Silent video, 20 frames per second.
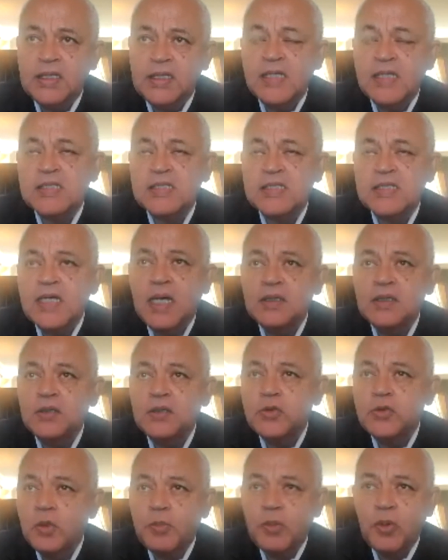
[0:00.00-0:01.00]
It has
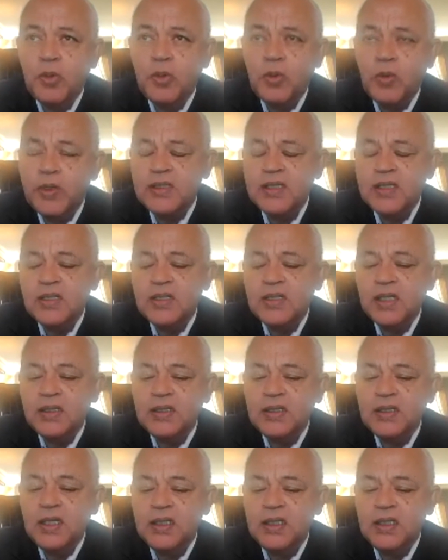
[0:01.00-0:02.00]
gotten to a point that
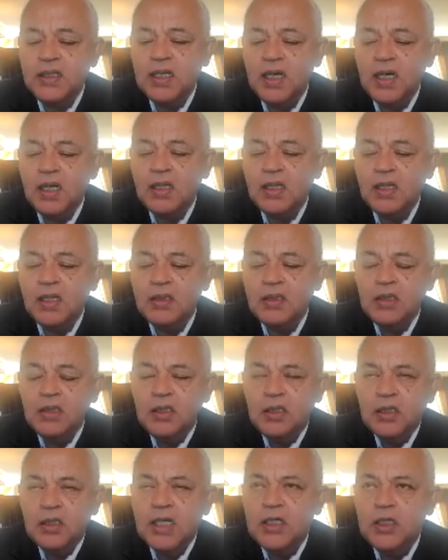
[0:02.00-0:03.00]
they
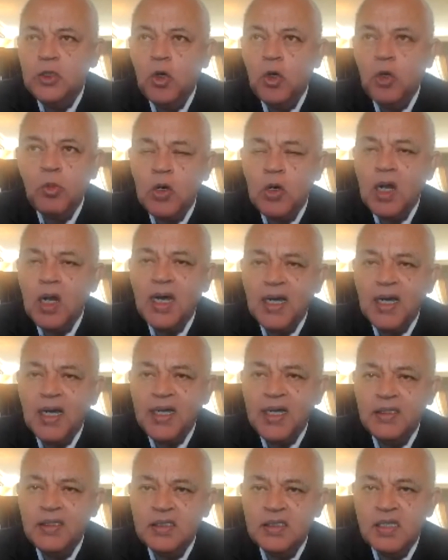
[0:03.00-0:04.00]
can no more
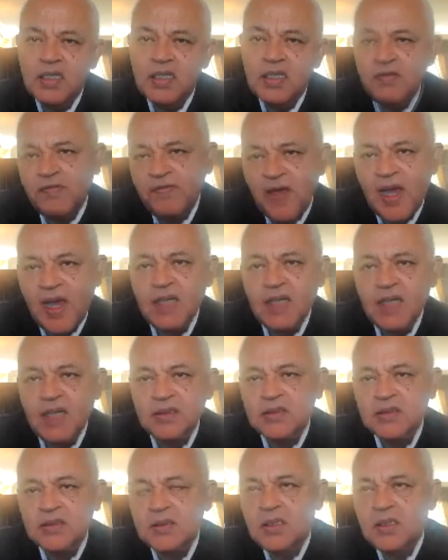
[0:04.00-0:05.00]
hide the
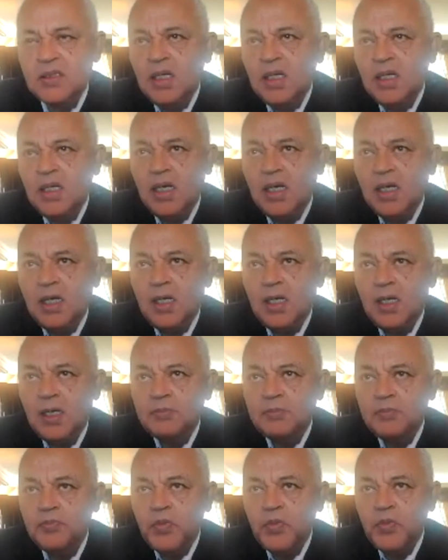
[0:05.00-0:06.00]
fact,
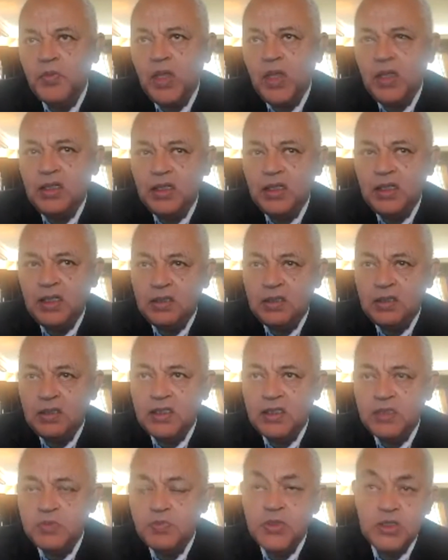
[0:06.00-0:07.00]
and
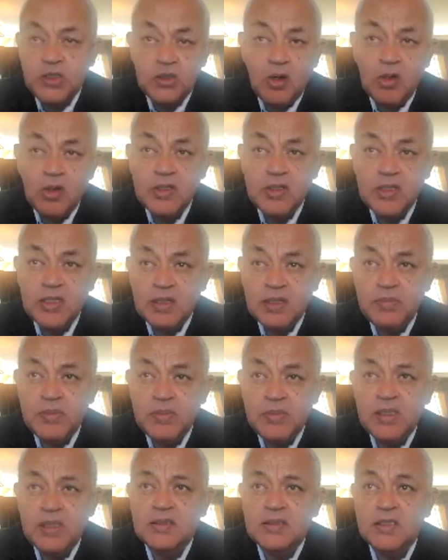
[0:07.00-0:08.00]
it is beyond their
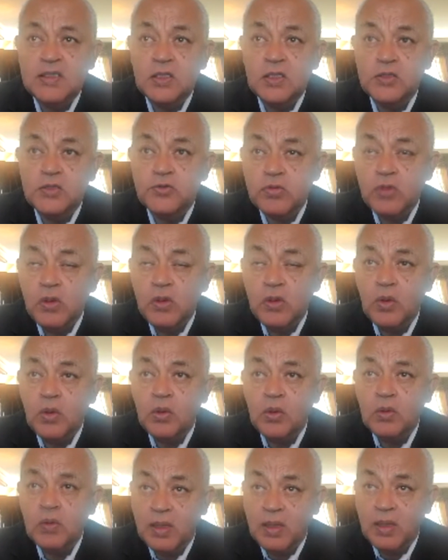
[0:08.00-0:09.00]
ability to
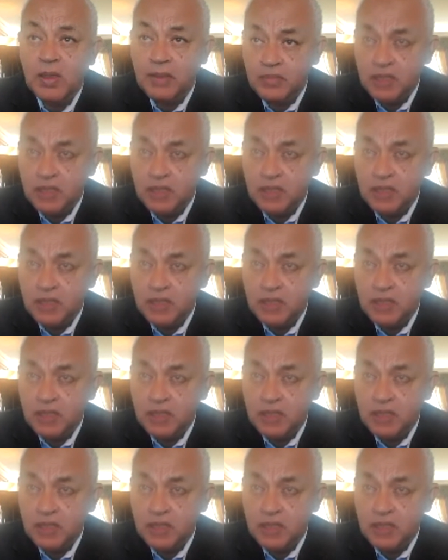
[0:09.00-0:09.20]
control.